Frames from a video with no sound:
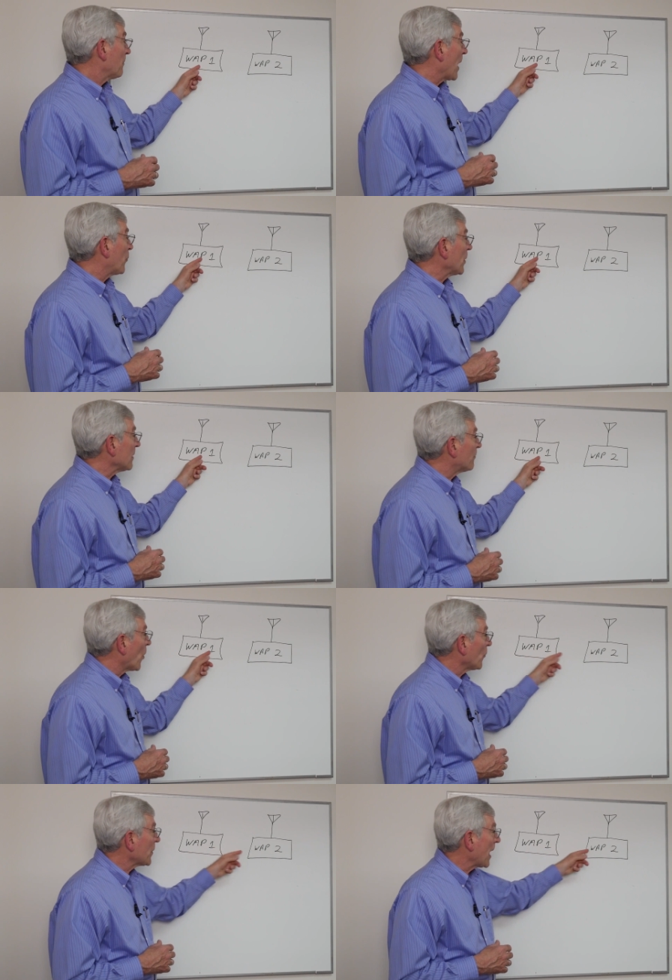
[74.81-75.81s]
By putting
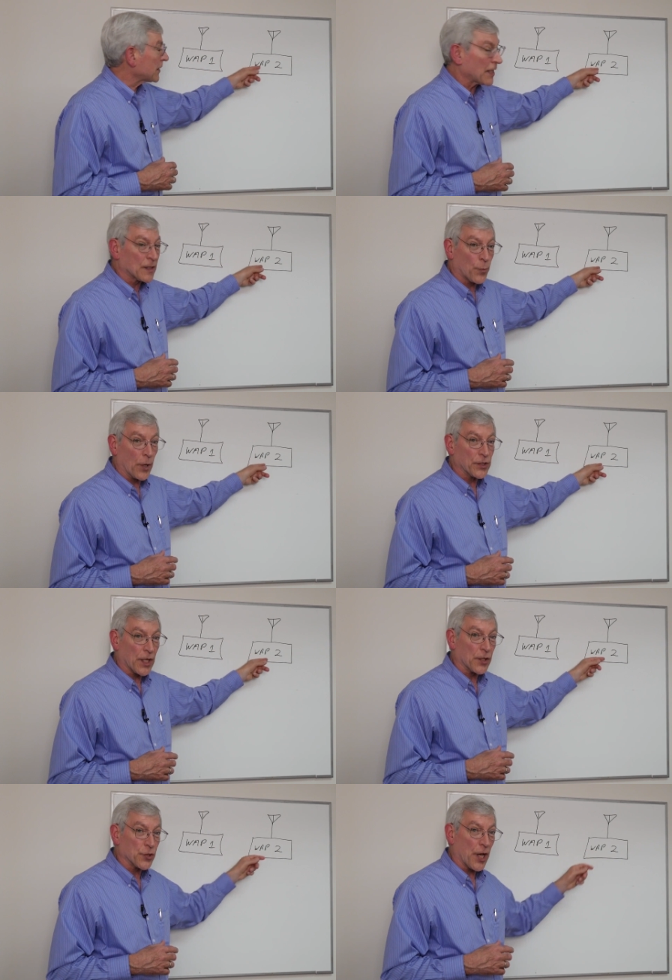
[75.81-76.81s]
both access
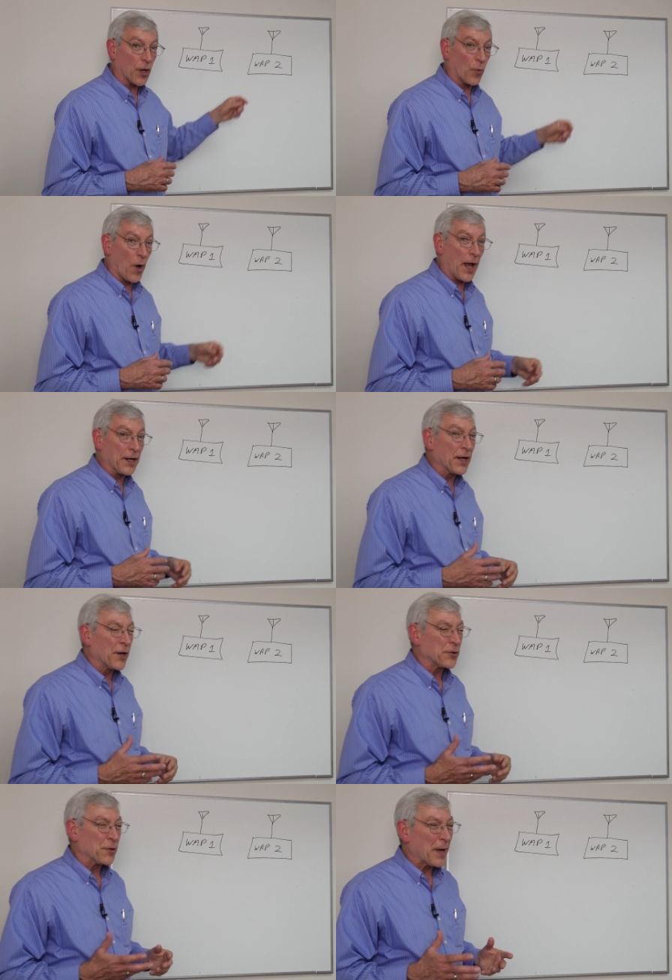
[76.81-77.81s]
points on channel one,
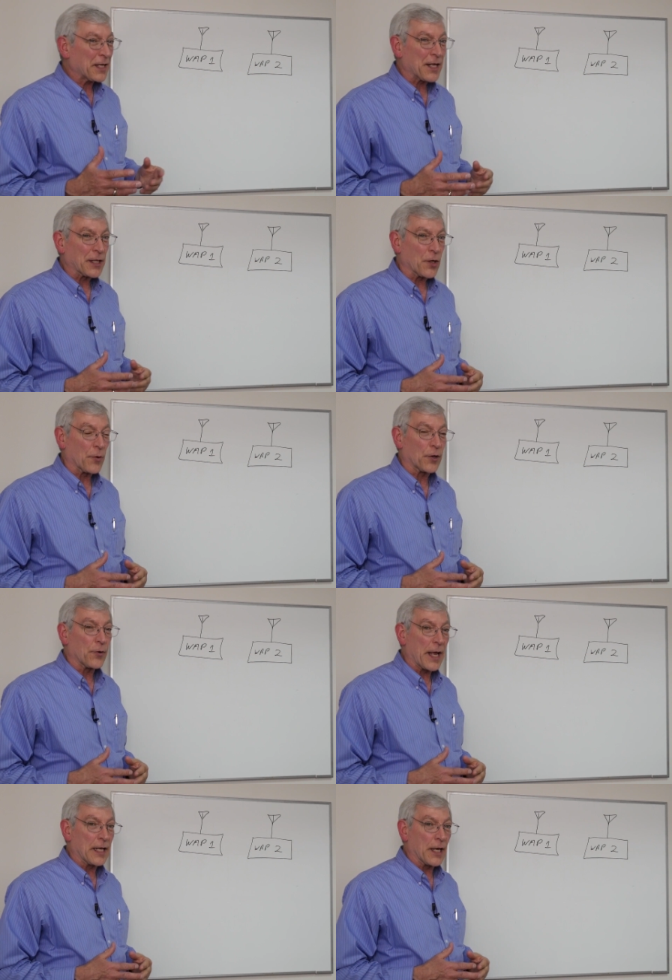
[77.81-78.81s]
you may think that we're
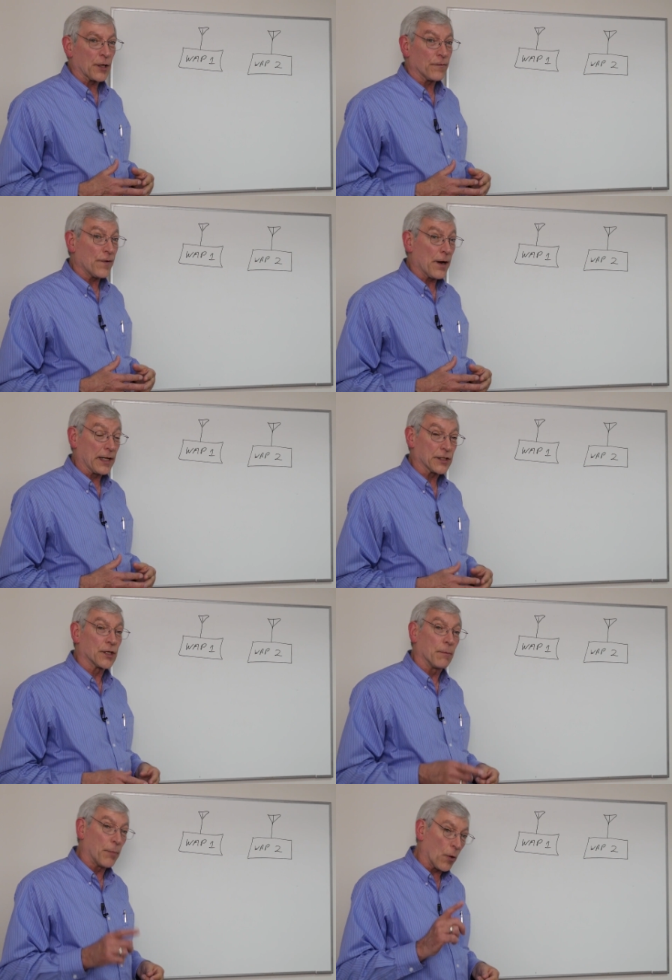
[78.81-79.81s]
creating
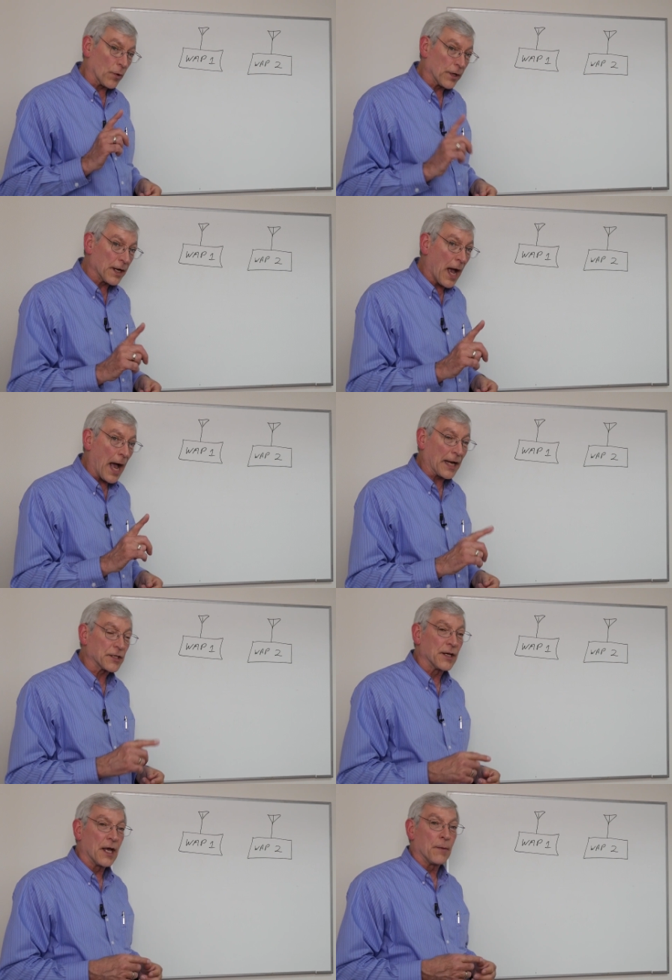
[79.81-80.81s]
interference, but we're
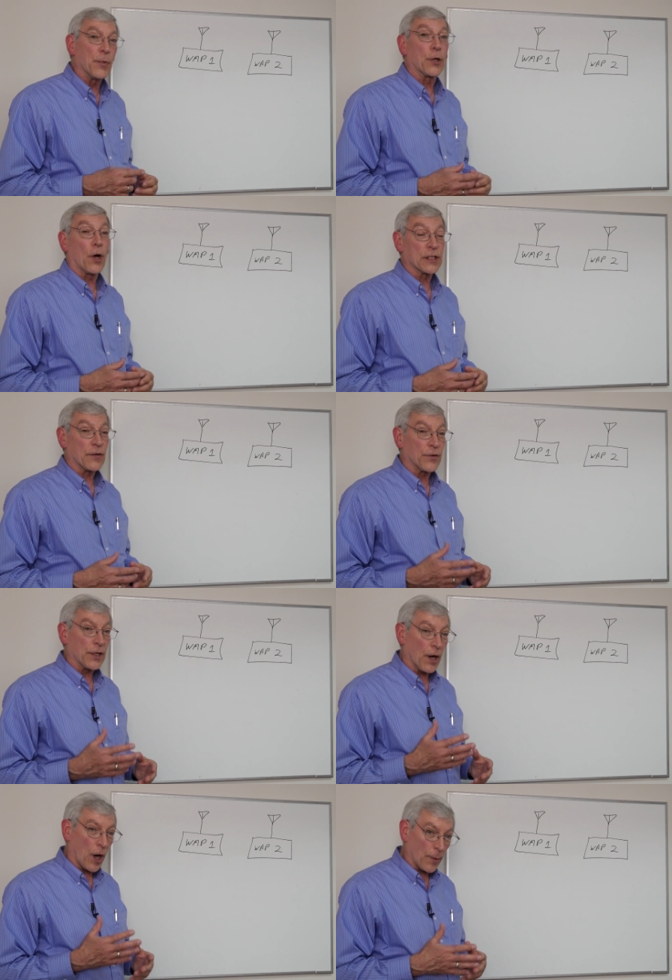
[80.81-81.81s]
not because of
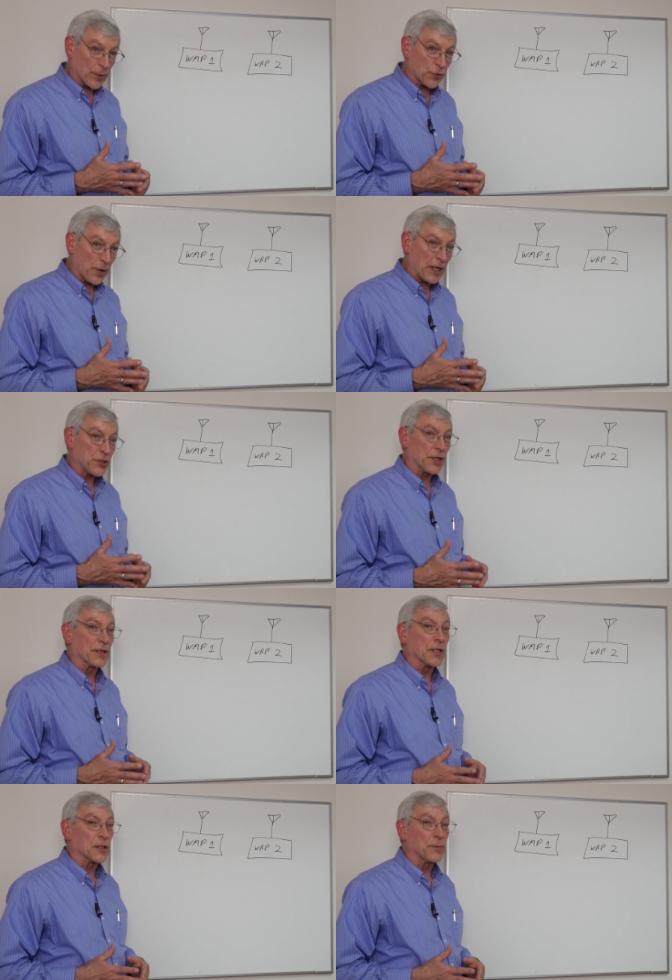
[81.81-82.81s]
the
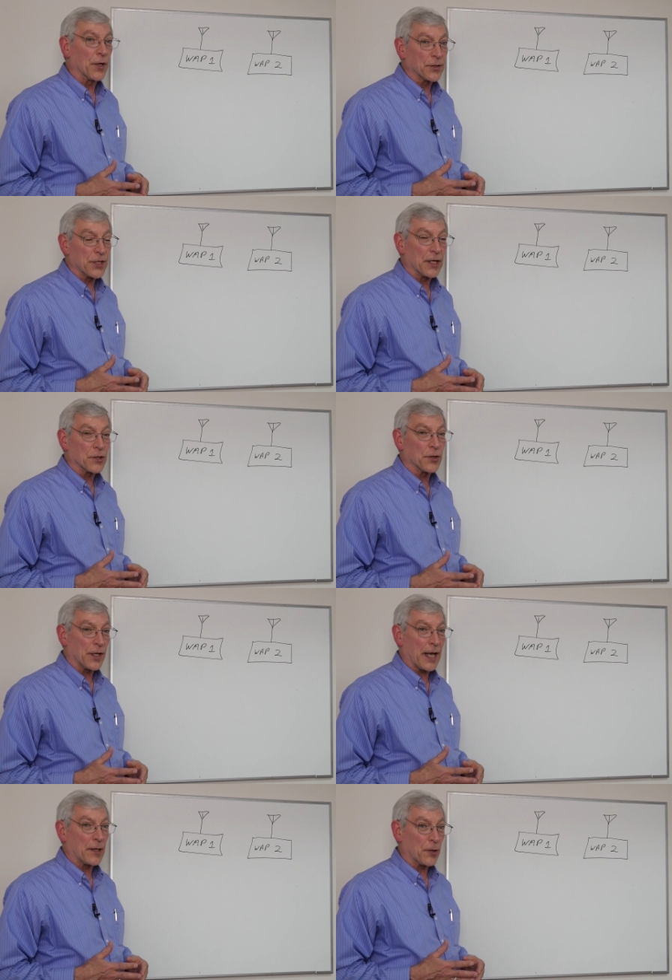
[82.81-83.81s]
arbitration that's built into
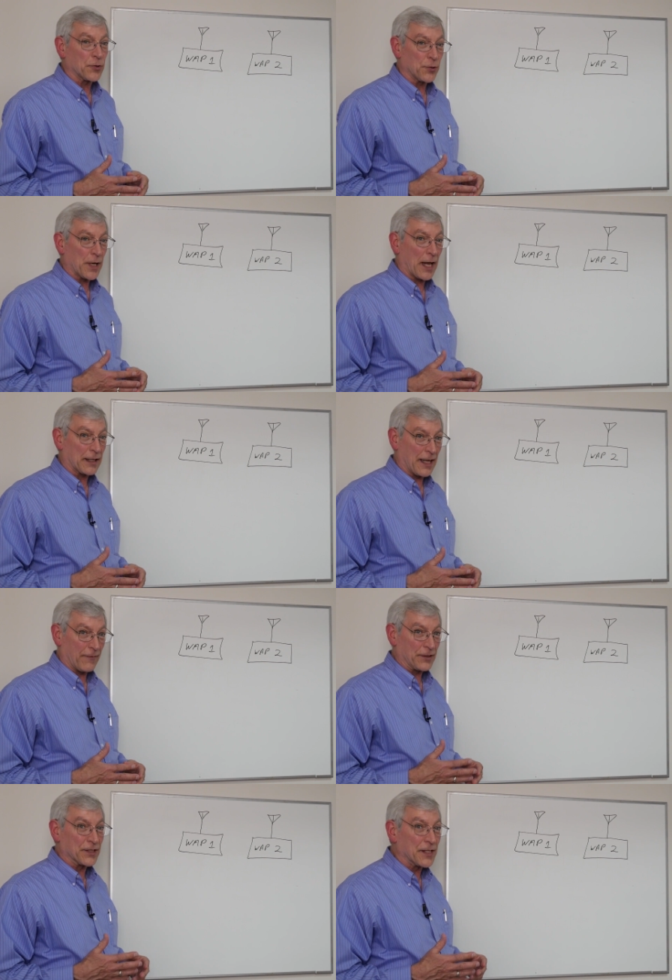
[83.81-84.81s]
the
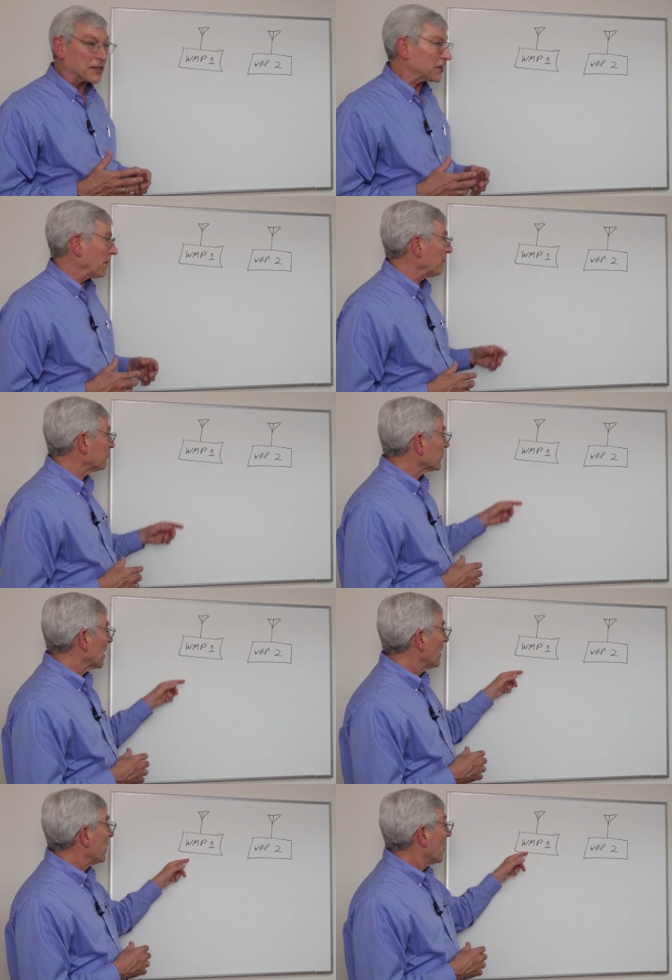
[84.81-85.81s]
802.11 system.
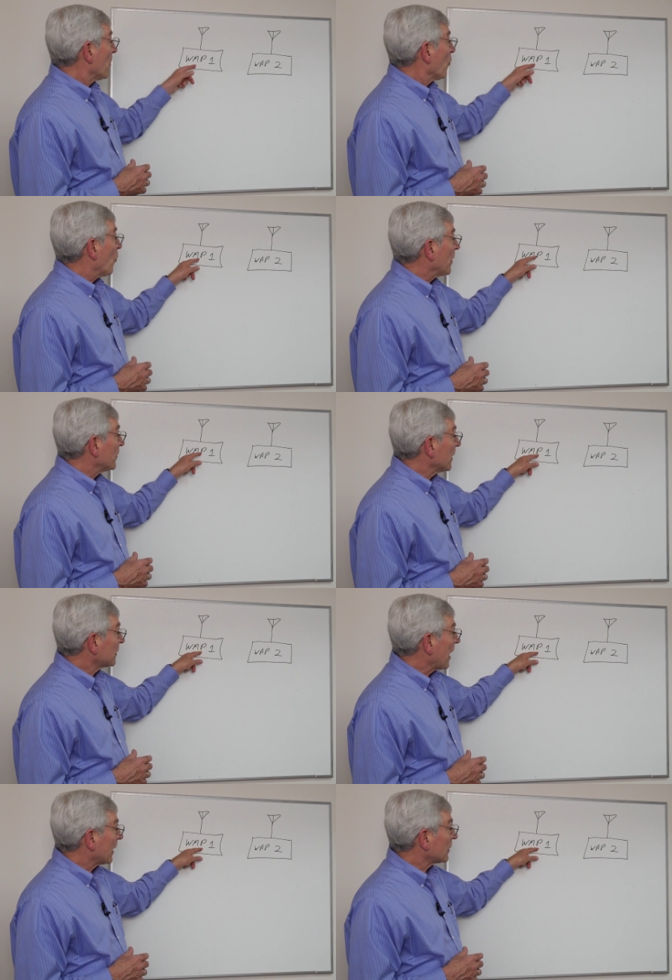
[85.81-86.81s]
When
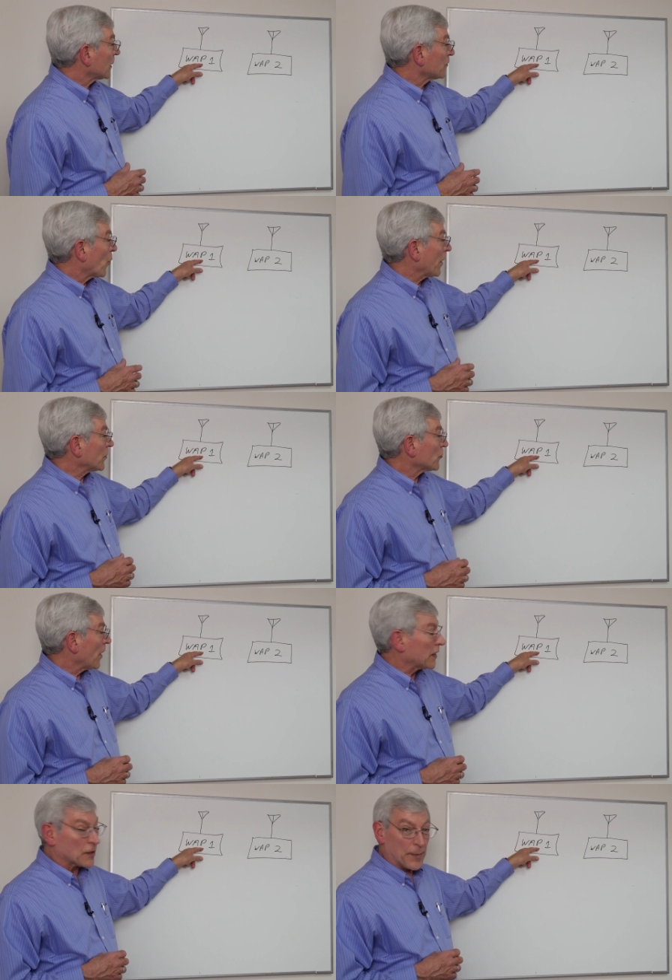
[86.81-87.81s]
this access point
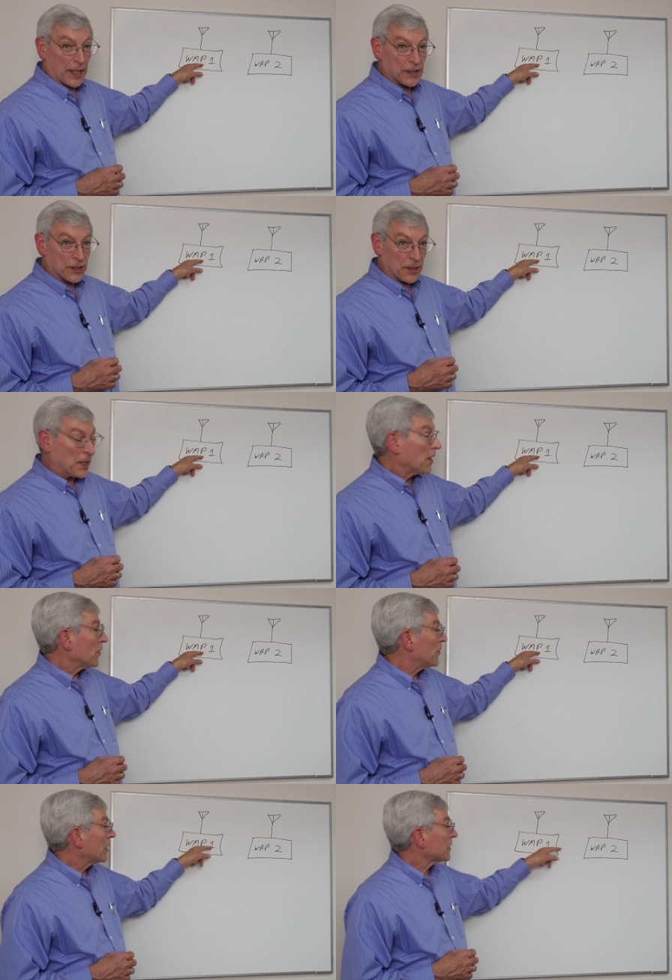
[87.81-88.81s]
transmits,
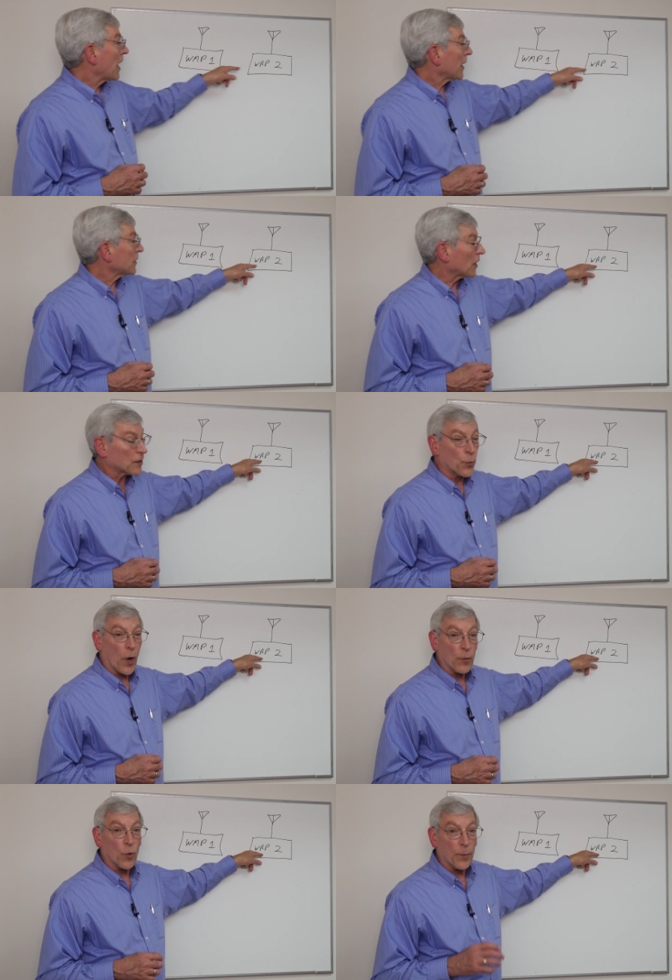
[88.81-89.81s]
this access
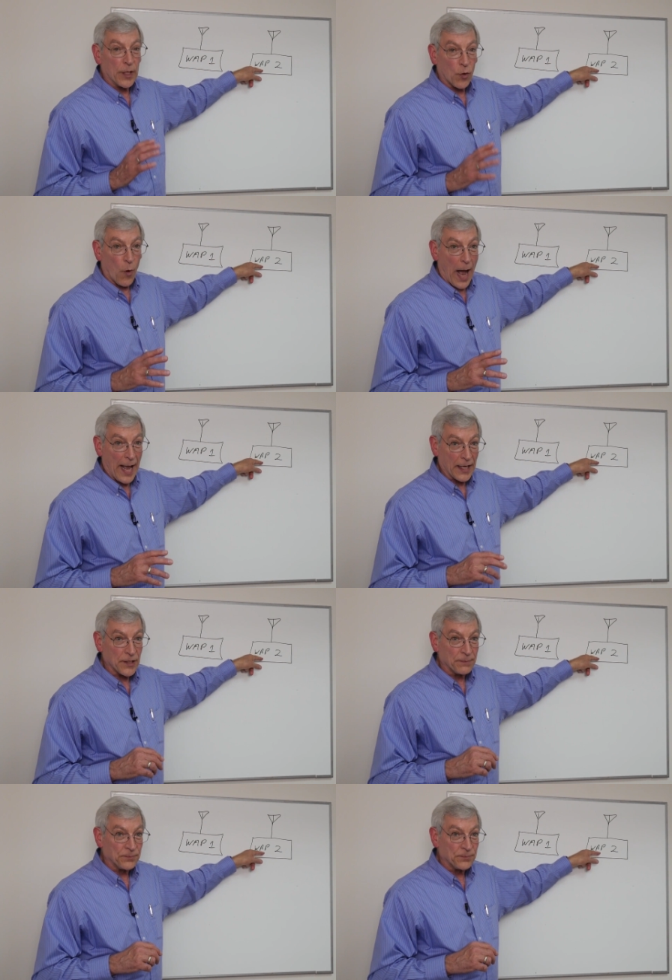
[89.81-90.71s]
point will be quiet.